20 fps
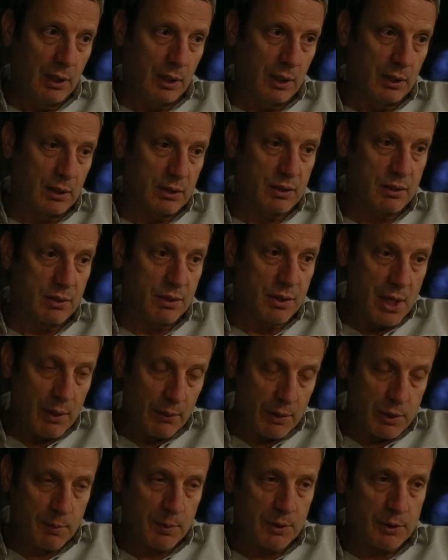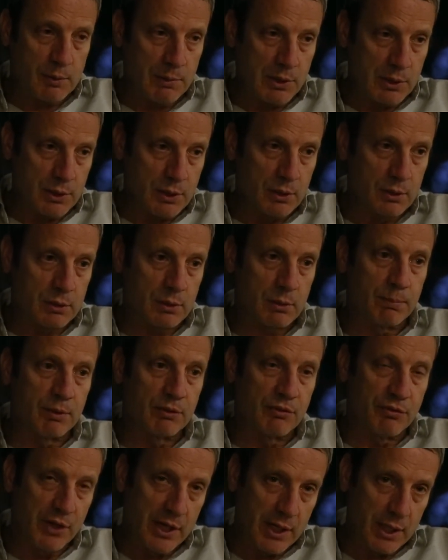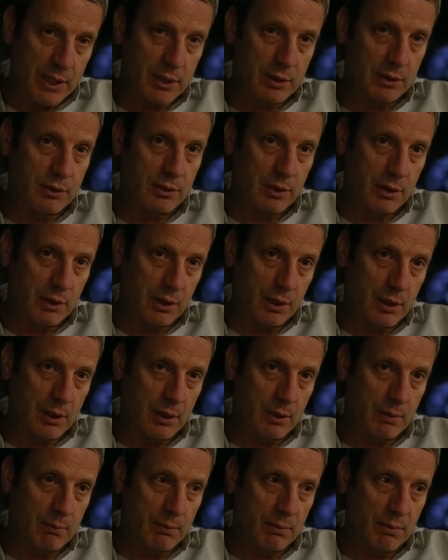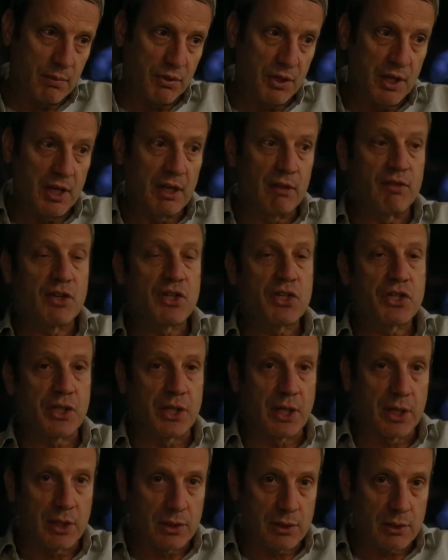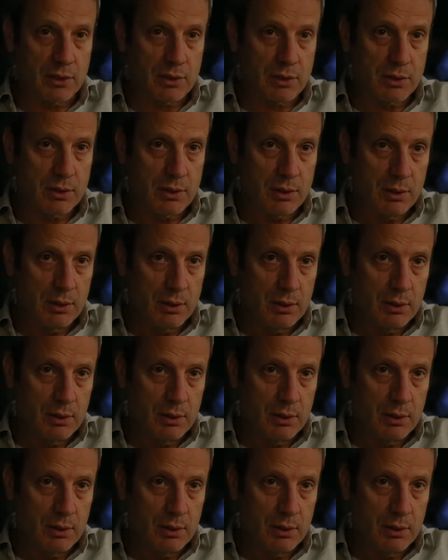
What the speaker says: and it's their responsibility to provide their investigators,